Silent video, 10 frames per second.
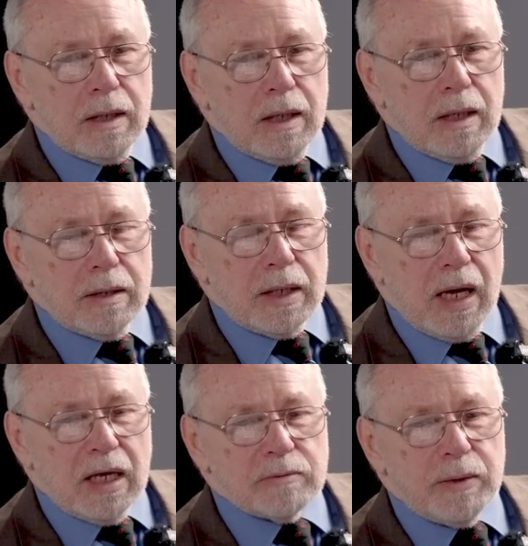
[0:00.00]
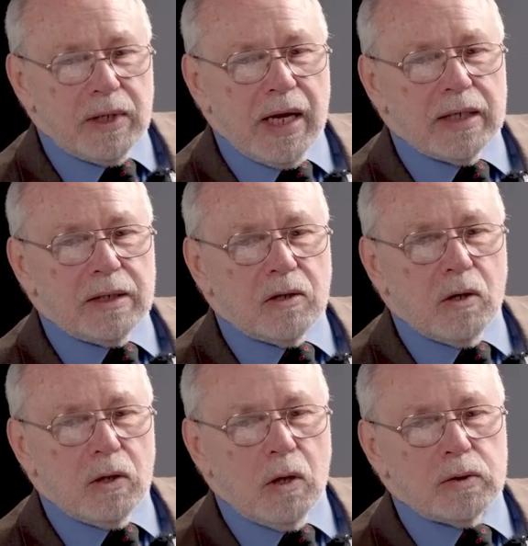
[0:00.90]
the hospital had
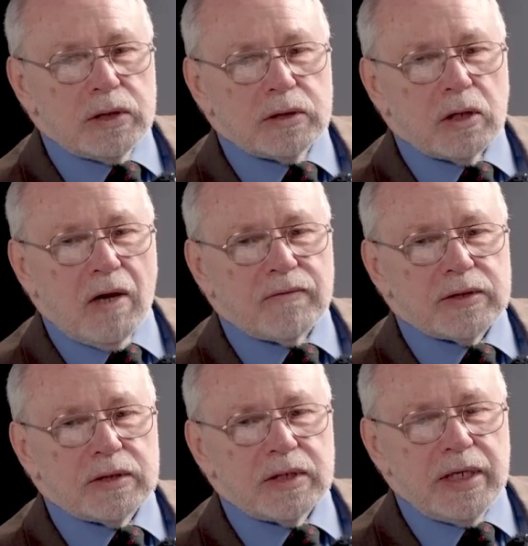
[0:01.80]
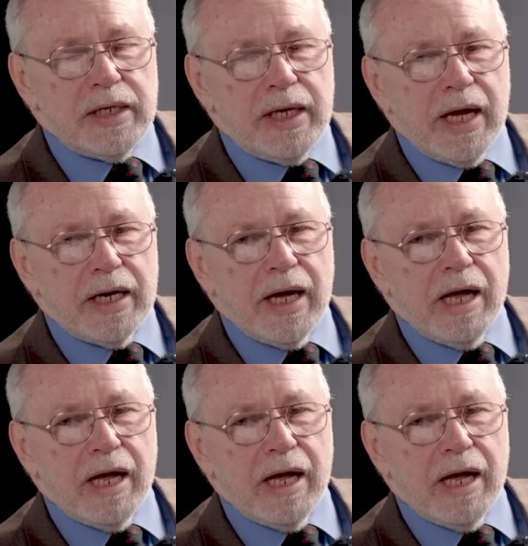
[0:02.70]
closed its offices in Indiana